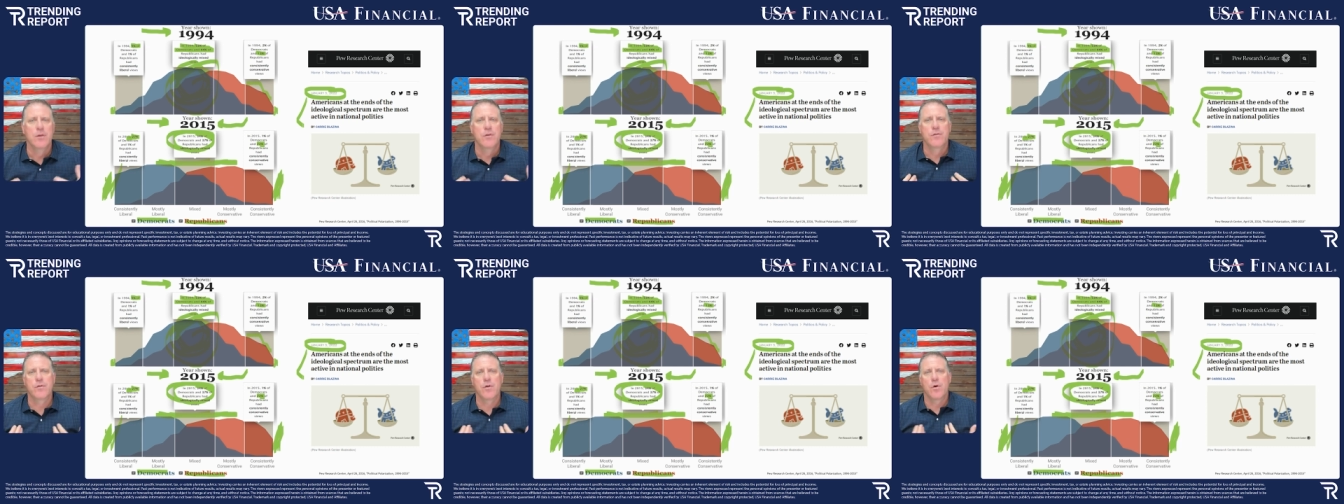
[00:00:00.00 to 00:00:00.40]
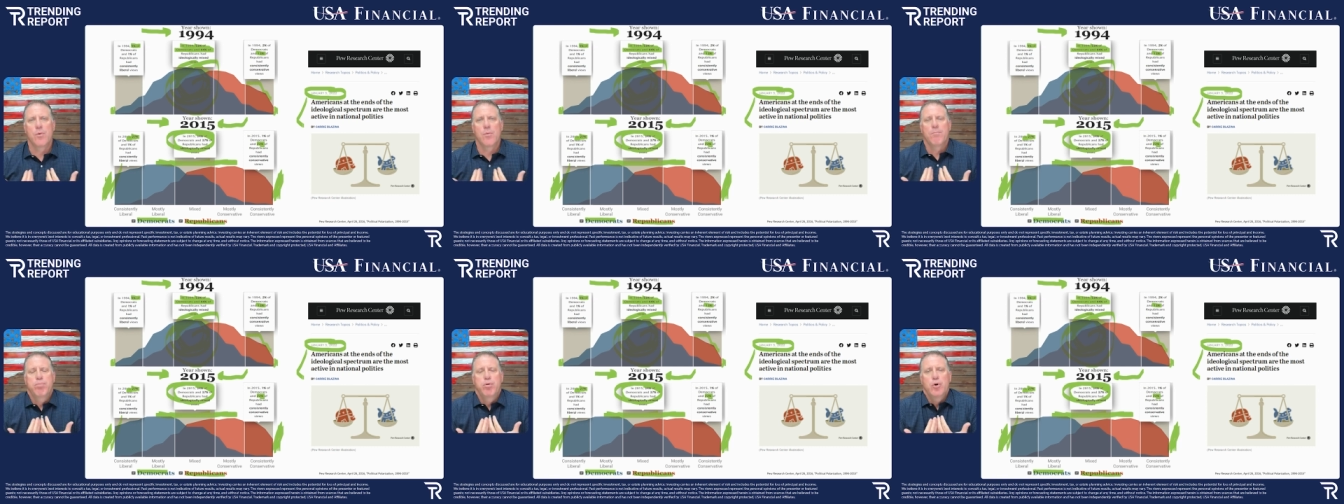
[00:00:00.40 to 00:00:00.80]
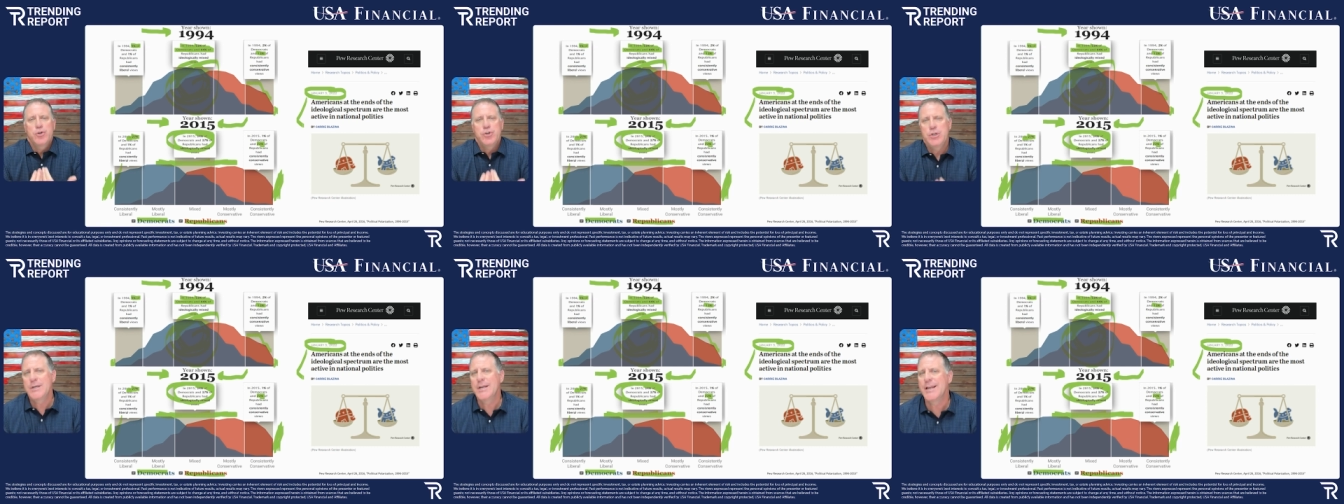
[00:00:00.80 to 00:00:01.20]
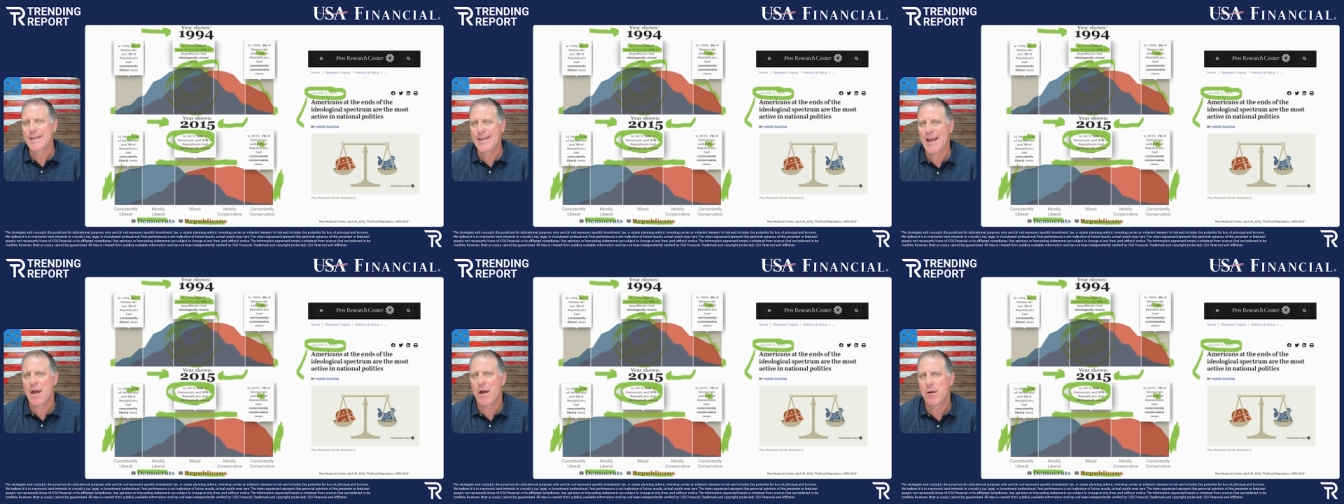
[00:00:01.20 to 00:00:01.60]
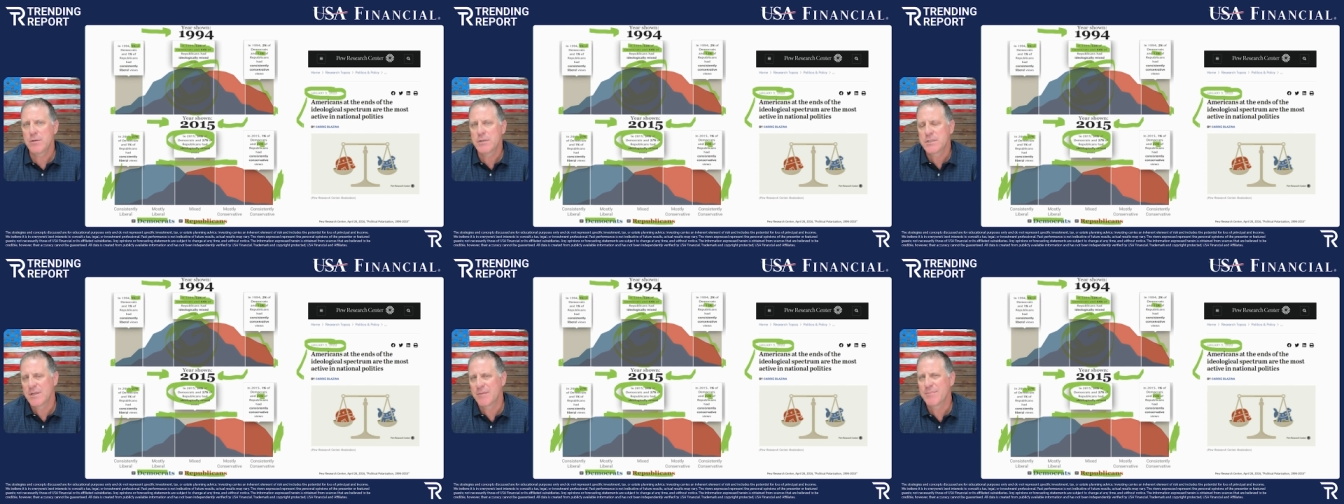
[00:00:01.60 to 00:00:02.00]
So pushing it
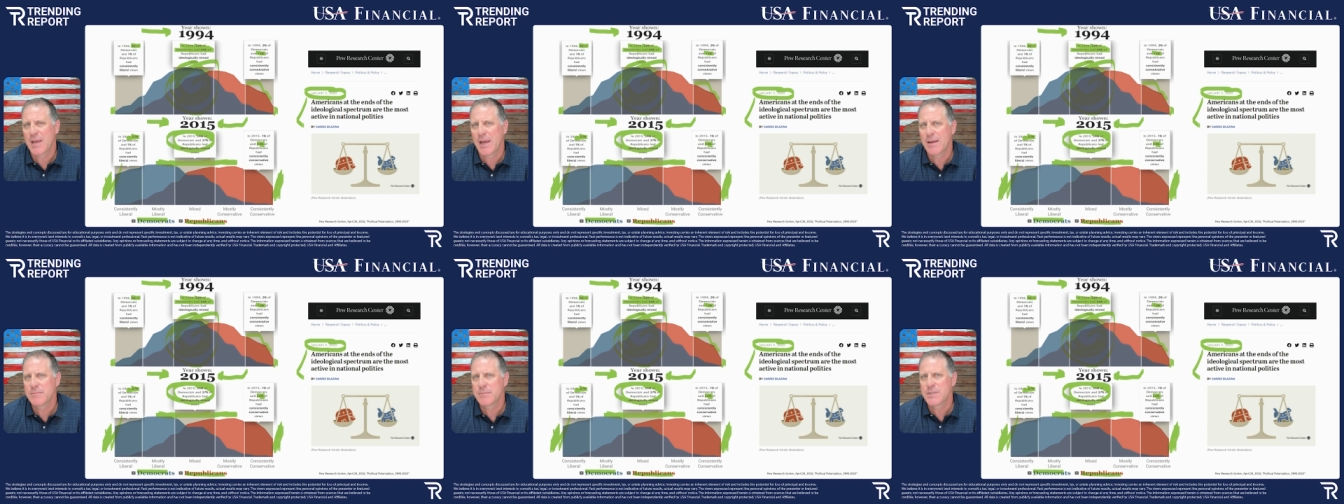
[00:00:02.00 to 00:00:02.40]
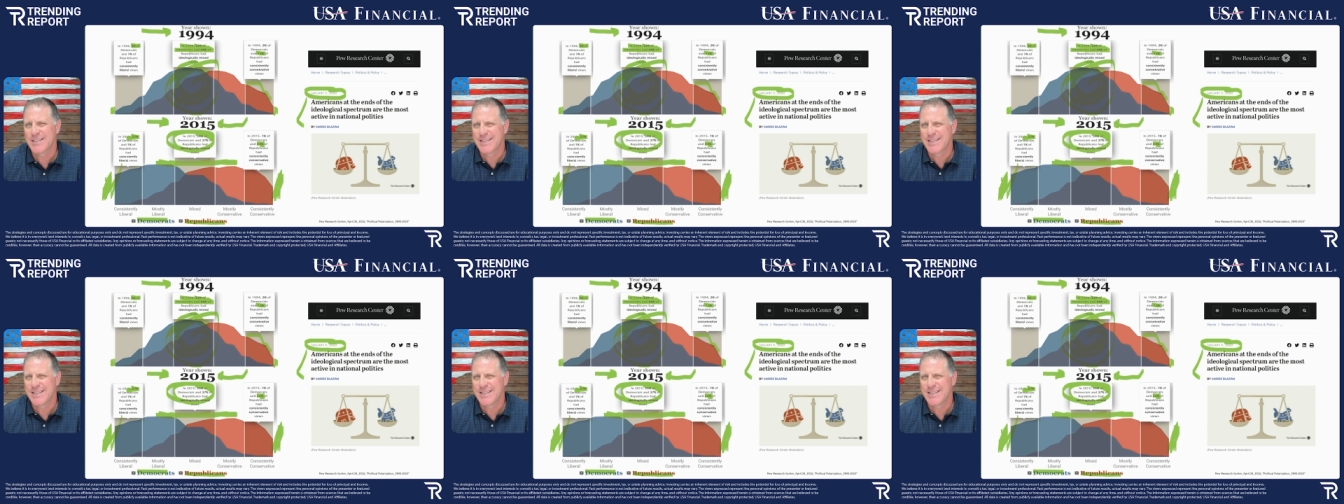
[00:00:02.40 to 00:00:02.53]
down sometimes